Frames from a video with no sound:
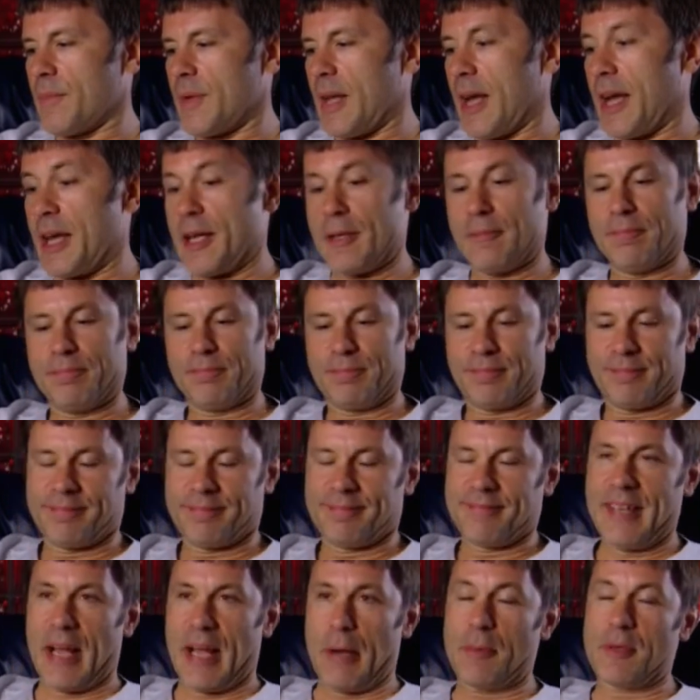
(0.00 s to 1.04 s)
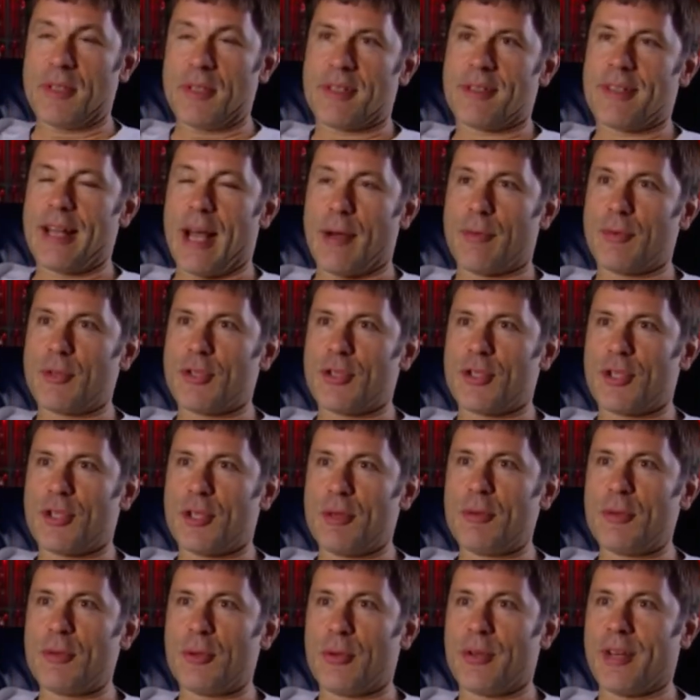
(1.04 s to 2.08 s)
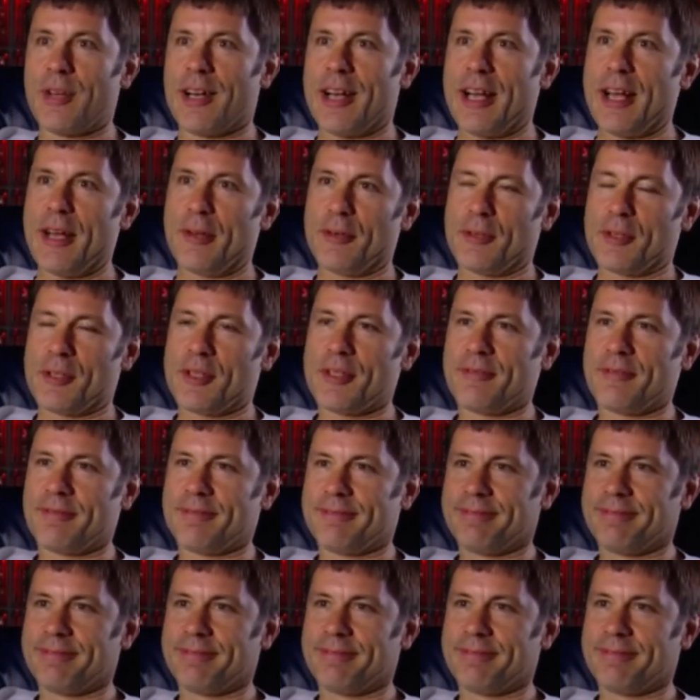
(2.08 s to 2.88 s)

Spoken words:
Hey, that was Shoot All the Clowns.